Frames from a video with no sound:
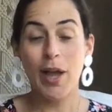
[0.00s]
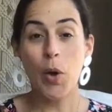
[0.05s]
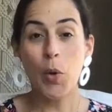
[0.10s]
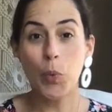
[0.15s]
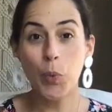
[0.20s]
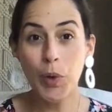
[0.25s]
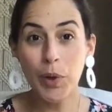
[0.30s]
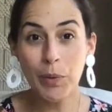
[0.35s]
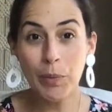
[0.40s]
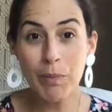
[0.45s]

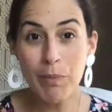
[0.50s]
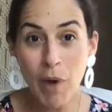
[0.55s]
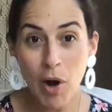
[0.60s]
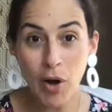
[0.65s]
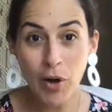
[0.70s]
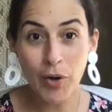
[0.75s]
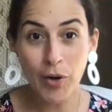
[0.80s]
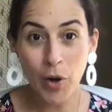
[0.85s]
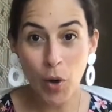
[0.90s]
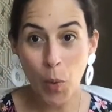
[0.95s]
Will
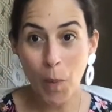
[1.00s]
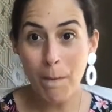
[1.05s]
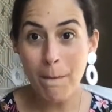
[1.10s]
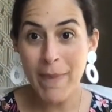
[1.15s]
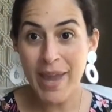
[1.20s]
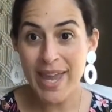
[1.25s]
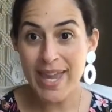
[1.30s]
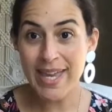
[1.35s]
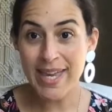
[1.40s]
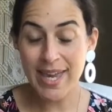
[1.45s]
Margaux
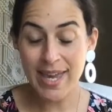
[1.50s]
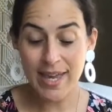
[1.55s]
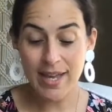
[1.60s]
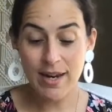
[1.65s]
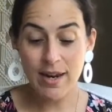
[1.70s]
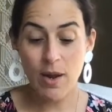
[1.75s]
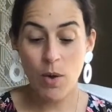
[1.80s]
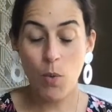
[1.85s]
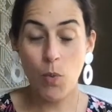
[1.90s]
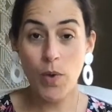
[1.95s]
make
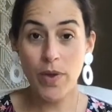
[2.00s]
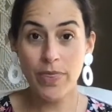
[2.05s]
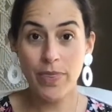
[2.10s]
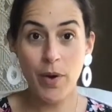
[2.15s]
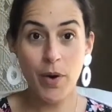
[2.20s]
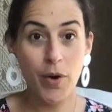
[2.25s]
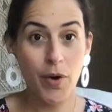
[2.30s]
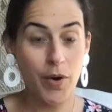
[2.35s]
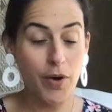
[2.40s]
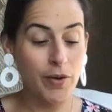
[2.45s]
it with
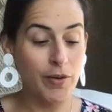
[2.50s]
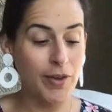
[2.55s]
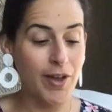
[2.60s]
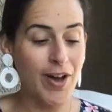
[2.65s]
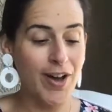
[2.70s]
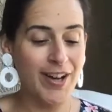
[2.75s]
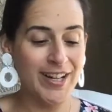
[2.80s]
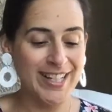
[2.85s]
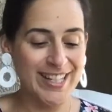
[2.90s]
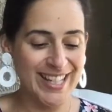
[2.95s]
her
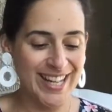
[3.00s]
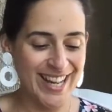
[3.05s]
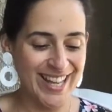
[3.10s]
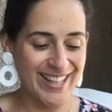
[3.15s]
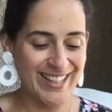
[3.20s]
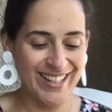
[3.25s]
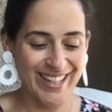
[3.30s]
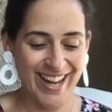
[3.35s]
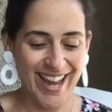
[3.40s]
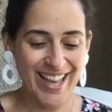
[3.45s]
long tail
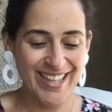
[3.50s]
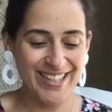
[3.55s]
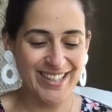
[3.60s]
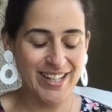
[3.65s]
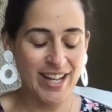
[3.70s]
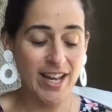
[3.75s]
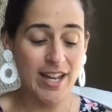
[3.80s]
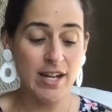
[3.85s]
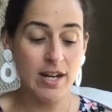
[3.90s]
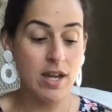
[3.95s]
cast on?